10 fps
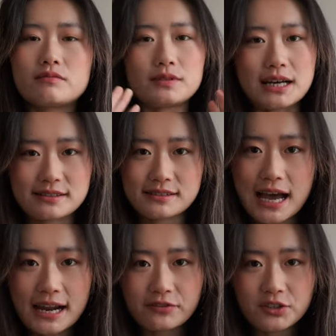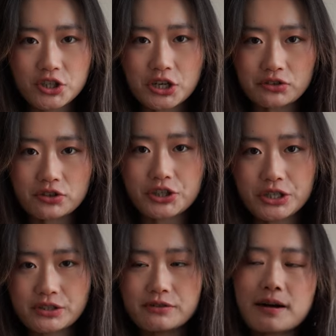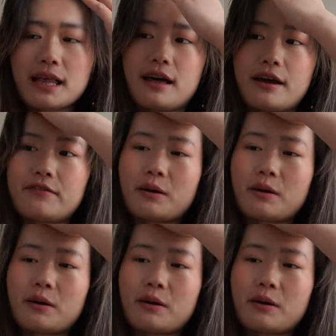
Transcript: That's kind of the general gist of my life.